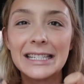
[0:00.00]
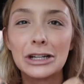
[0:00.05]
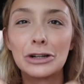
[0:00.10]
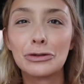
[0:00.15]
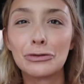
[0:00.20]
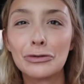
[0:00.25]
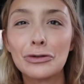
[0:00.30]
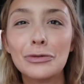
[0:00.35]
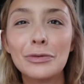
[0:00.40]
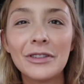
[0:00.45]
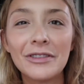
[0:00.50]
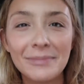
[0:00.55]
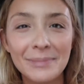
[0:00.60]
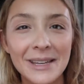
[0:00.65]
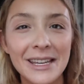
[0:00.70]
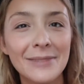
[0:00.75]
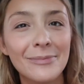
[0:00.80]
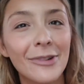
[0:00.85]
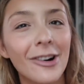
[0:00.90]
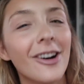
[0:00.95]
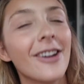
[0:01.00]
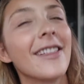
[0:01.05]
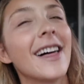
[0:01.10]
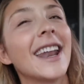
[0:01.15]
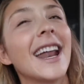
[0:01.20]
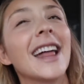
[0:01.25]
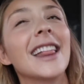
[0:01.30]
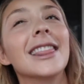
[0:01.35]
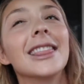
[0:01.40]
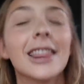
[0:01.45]
group of people
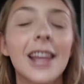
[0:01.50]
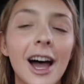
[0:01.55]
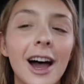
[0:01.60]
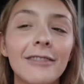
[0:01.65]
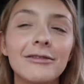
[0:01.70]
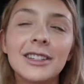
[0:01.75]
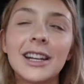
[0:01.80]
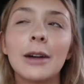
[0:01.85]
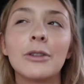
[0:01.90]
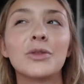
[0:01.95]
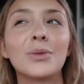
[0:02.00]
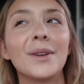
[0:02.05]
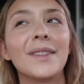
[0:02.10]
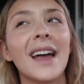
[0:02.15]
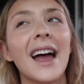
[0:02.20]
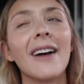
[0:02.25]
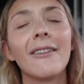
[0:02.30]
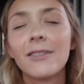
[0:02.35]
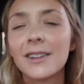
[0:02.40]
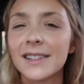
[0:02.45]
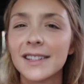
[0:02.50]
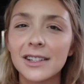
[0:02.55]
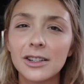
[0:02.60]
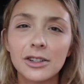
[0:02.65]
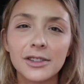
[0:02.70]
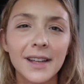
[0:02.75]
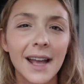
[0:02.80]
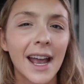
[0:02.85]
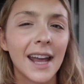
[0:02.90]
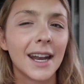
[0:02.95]
that I loved and I was with every
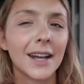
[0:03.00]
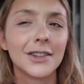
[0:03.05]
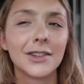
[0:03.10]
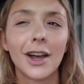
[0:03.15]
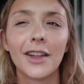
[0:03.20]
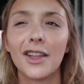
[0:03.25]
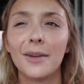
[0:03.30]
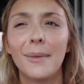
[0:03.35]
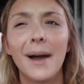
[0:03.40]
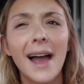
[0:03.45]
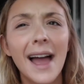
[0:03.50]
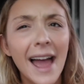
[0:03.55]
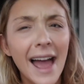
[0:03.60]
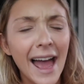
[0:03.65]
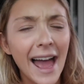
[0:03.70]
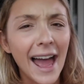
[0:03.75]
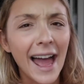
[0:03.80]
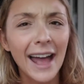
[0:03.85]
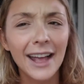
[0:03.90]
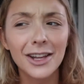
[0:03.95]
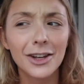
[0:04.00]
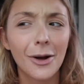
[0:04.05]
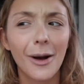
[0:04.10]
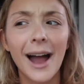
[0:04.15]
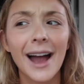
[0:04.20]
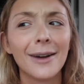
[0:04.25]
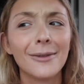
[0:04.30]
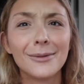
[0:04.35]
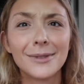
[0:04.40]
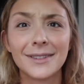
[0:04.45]
single day, and I saw them, you know,
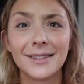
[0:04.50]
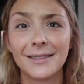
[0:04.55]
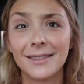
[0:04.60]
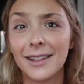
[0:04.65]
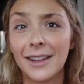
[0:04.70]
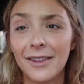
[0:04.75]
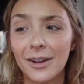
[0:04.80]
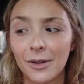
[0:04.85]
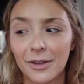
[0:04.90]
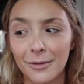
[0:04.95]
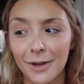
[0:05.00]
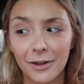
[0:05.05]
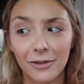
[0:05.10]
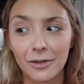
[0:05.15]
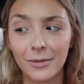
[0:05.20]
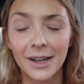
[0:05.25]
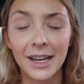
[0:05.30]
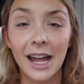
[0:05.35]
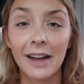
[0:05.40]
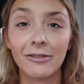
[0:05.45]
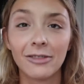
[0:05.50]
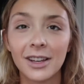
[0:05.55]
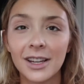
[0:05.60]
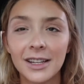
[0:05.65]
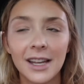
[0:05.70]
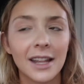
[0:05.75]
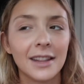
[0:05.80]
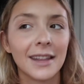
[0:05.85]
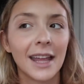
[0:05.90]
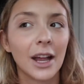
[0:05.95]
I was living with my roommate
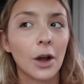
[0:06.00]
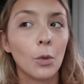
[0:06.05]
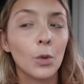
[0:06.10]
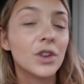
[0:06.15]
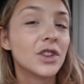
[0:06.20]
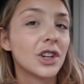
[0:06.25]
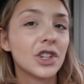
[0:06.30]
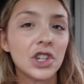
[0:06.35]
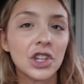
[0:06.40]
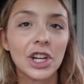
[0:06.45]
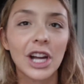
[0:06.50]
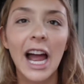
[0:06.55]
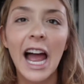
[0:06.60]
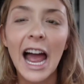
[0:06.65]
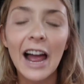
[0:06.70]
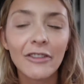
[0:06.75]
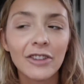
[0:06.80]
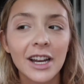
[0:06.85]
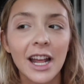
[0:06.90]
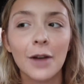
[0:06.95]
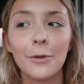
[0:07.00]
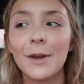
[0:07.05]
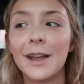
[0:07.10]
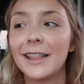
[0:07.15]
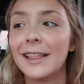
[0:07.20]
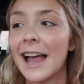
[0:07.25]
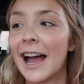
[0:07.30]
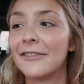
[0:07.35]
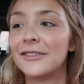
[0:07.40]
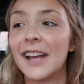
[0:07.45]
Evelyn, and like we saw each other every day.
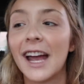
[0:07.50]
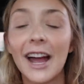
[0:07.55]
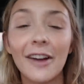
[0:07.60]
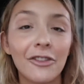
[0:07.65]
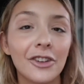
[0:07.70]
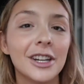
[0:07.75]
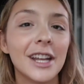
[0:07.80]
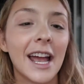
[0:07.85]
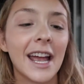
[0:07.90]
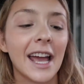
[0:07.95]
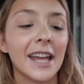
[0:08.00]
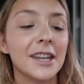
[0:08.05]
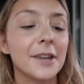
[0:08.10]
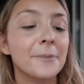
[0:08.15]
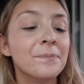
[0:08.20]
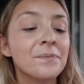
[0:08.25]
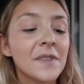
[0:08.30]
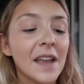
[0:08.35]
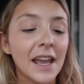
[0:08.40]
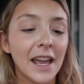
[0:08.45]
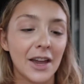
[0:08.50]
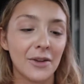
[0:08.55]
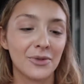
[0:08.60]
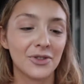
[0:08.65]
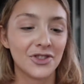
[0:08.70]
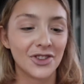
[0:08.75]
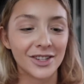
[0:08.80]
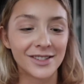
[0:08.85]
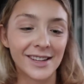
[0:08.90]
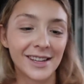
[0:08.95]
We left every day, and it
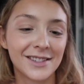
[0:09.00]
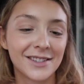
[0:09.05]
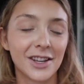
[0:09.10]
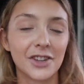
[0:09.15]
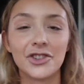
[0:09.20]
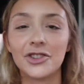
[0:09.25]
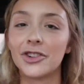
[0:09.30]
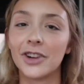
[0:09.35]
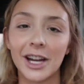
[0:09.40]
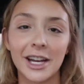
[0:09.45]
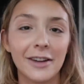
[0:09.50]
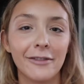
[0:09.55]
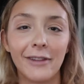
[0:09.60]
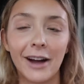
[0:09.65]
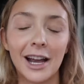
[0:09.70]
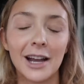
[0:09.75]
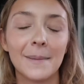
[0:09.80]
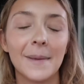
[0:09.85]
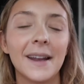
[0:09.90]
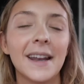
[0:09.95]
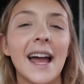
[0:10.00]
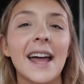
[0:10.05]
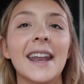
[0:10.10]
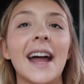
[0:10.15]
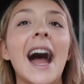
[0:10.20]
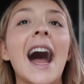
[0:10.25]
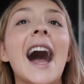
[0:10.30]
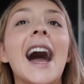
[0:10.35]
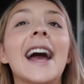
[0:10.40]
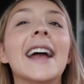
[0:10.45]
was just like such a great environment, and
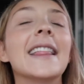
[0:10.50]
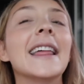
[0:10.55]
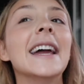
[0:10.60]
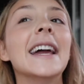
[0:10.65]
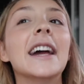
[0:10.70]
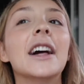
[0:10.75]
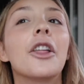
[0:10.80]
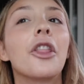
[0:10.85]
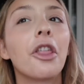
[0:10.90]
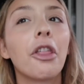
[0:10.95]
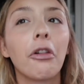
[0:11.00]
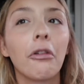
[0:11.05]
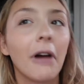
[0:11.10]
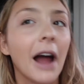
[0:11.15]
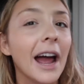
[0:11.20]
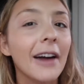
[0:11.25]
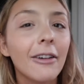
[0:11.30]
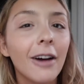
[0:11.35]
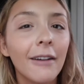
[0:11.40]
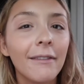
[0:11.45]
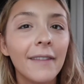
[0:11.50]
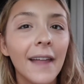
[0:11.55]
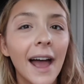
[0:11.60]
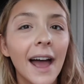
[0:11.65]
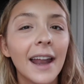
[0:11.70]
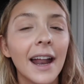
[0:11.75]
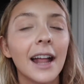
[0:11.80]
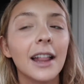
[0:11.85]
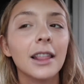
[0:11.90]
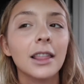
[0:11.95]
I like thrive off
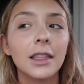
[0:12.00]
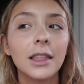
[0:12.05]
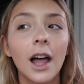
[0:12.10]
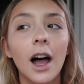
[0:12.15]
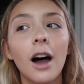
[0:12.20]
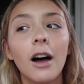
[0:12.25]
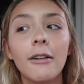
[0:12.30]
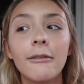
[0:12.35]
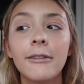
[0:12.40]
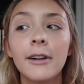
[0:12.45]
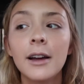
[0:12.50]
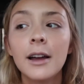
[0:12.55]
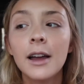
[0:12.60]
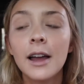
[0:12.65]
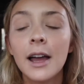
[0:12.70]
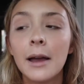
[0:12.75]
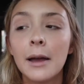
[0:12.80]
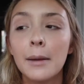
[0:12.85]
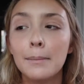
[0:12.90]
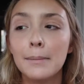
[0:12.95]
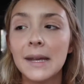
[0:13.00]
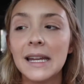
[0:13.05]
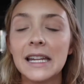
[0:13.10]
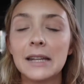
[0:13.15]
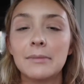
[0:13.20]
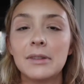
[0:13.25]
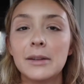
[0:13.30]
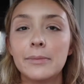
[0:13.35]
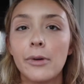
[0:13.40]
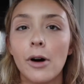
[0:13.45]
that. I love
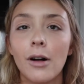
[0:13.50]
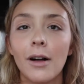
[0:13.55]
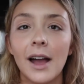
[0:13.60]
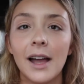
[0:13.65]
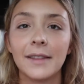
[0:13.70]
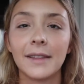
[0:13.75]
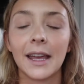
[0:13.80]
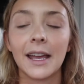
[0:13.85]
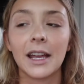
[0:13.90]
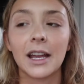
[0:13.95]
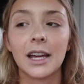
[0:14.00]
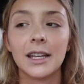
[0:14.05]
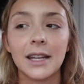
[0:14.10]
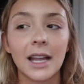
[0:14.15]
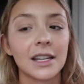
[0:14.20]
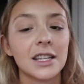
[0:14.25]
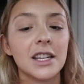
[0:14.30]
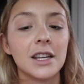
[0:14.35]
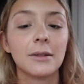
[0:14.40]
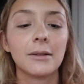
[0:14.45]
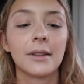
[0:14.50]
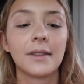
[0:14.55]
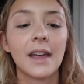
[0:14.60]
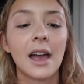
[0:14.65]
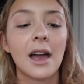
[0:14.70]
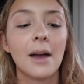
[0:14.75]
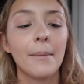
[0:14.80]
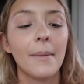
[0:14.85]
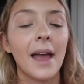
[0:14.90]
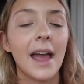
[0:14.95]
meeting people and like connecting with
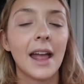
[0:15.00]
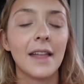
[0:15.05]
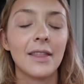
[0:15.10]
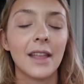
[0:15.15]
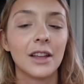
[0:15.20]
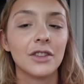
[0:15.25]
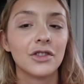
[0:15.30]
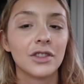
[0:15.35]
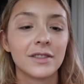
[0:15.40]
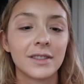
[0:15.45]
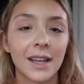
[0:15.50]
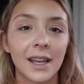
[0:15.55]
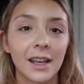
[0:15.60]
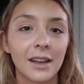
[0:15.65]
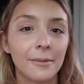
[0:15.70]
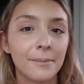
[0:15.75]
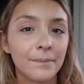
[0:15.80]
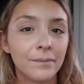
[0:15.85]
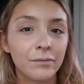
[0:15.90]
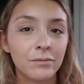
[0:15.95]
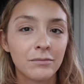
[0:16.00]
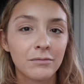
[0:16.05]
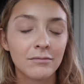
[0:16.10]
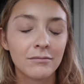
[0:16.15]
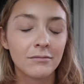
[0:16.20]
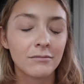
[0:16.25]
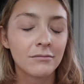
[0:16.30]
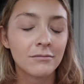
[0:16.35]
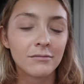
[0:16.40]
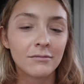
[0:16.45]
them, and then just like
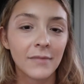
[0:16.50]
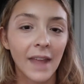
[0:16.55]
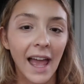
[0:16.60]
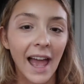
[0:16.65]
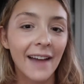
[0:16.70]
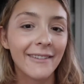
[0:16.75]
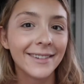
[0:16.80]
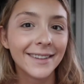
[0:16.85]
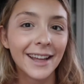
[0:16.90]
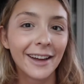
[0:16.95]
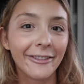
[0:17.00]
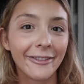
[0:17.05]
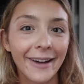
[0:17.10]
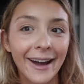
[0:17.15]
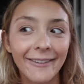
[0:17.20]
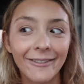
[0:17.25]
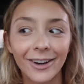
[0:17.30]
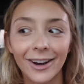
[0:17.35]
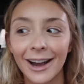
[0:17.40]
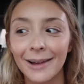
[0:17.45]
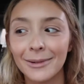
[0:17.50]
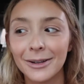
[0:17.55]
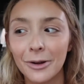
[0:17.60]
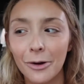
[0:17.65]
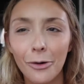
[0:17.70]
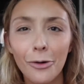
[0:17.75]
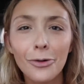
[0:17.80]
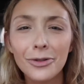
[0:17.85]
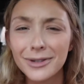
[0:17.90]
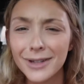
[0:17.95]
having that forever. I mean,
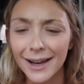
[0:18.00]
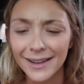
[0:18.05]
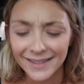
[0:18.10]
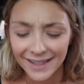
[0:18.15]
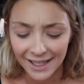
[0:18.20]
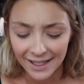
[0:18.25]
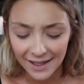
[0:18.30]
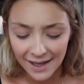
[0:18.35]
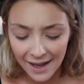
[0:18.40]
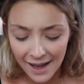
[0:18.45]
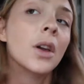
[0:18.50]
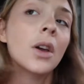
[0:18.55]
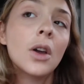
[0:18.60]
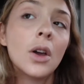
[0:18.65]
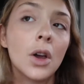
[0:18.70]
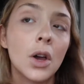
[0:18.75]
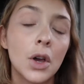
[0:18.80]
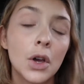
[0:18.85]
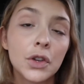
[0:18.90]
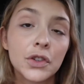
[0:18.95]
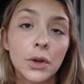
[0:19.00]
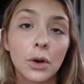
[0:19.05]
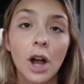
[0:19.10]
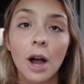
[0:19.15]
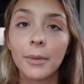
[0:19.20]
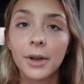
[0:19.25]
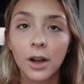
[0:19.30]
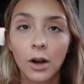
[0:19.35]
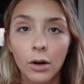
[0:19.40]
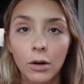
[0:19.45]
who doesn't? So
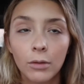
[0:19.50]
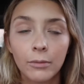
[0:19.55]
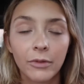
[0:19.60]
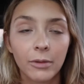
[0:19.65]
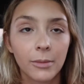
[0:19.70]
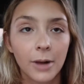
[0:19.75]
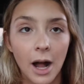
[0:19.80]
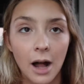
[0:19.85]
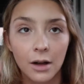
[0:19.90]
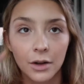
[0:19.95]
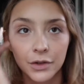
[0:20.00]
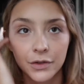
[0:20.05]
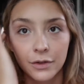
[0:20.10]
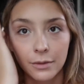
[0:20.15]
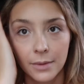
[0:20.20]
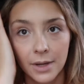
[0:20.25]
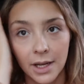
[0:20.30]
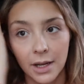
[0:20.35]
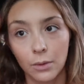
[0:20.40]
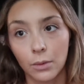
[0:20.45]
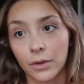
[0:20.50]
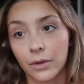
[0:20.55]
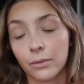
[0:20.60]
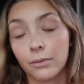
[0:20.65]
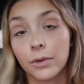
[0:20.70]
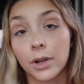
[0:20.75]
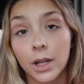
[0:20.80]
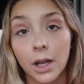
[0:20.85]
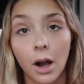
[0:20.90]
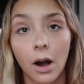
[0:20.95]
coming home from college for me, it was
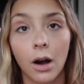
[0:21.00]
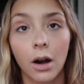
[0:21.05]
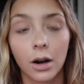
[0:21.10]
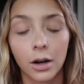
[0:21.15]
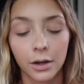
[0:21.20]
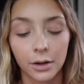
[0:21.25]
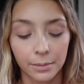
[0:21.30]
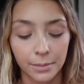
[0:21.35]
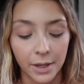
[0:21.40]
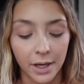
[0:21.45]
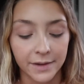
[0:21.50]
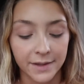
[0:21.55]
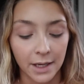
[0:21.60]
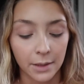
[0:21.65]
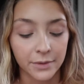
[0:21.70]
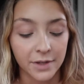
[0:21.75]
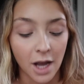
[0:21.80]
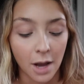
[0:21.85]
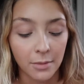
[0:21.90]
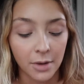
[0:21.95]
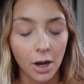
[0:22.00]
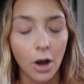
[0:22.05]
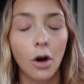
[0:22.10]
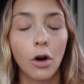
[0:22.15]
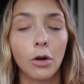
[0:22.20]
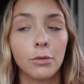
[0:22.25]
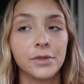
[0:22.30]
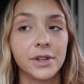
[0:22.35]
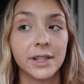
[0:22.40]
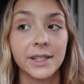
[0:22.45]
really hard because I was coming
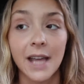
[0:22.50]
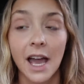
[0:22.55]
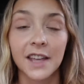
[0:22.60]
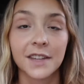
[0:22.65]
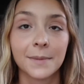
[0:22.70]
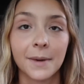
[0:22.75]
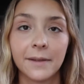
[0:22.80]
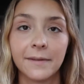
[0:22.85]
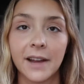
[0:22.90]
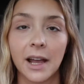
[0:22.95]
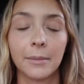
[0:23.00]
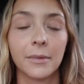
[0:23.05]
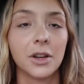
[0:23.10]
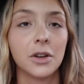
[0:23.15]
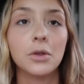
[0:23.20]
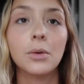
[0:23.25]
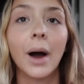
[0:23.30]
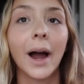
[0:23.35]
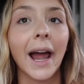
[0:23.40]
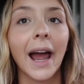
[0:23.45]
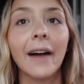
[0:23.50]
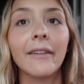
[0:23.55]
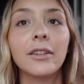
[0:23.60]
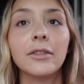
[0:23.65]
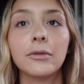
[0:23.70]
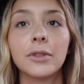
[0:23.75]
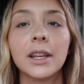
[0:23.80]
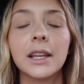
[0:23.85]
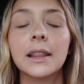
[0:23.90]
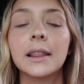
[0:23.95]
home to, yes, my family, who I
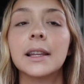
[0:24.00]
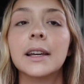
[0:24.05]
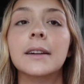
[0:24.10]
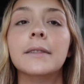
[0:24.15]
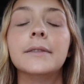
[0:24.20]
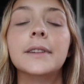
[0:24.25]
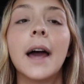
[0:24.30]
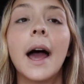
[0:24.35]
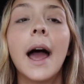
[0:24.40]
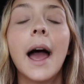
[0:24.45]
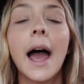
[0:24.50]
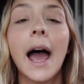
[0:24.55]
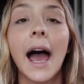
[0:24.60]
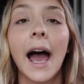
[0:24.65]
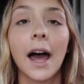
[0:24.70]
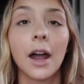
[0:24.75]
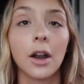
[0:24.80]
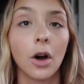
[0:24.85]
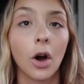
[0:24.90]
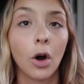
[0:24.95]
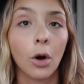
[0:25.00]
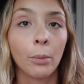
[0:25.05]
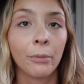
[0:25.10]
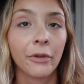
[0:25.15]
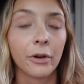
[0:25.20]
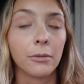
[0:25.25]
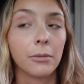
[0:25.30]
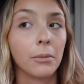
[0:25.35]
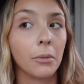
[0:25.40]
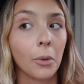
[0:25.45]
haven't really lived at home
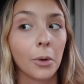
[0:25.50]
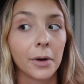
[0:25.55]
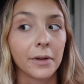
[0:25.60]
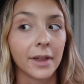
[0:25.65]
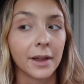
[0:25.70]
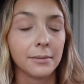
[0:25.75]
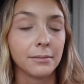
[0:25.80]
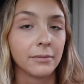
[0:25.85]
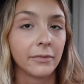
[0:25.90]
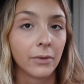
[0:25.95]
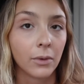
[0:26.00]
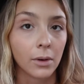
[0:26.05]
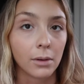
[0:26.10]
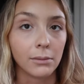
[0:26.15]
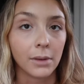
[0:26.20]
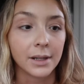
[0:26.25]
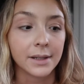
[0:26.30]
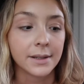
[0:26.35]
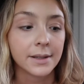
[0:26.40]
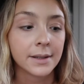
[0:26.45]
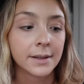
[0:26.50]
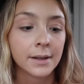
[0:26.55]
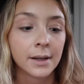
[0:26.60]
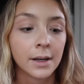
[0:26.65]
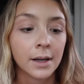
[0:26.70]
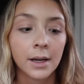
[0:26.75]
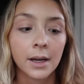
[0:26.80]
for more than 4 months.